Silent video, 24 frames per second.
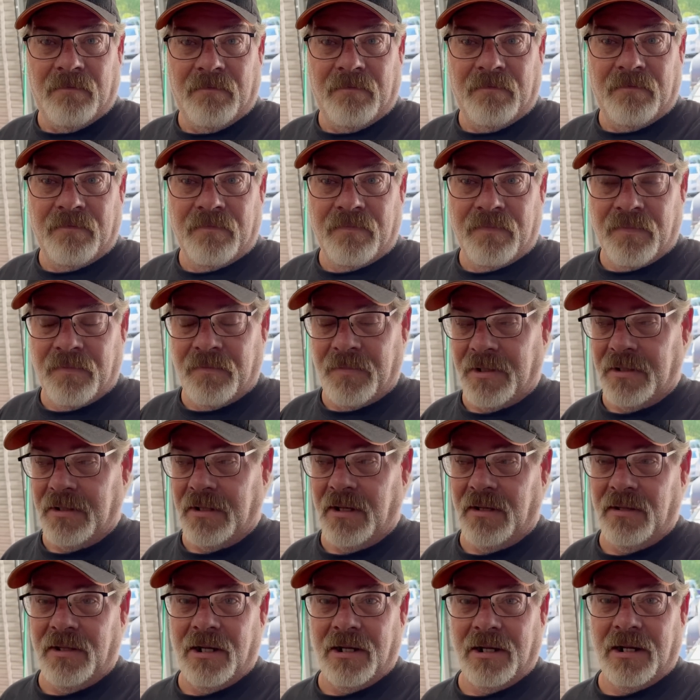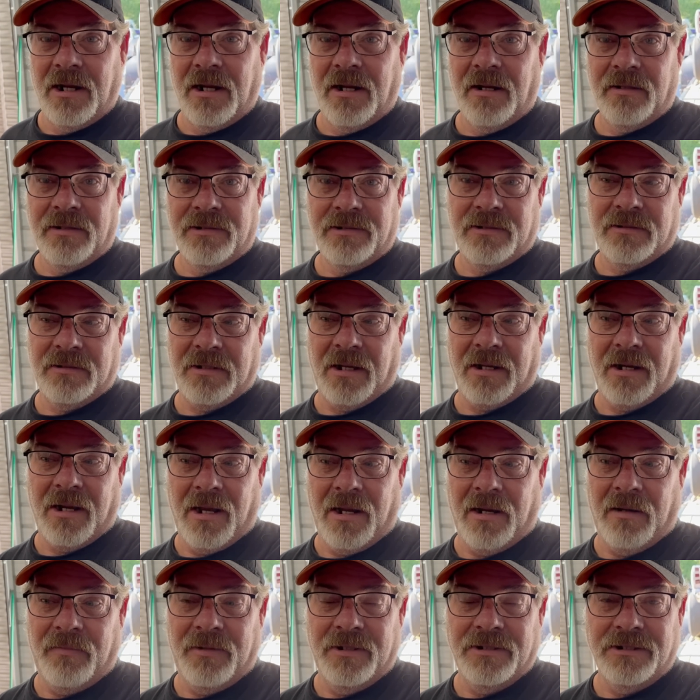But other than that, guys, I
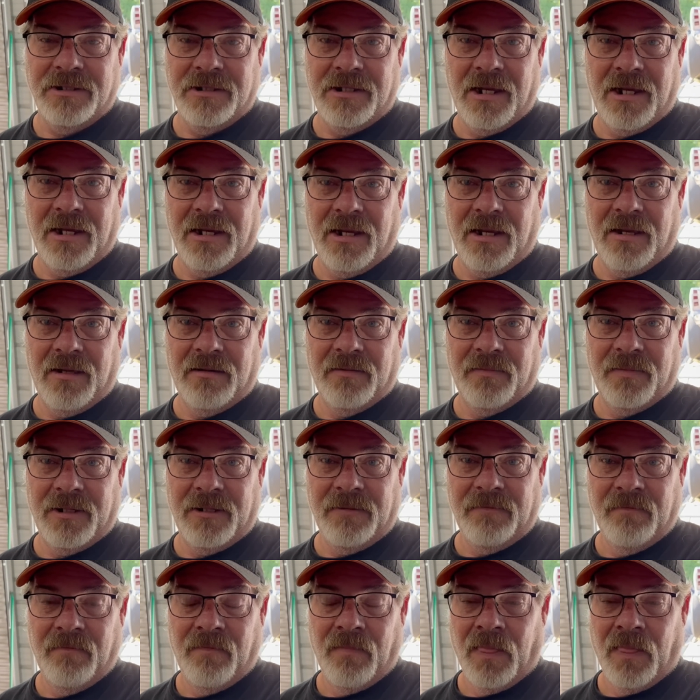got a busy day ahead of me,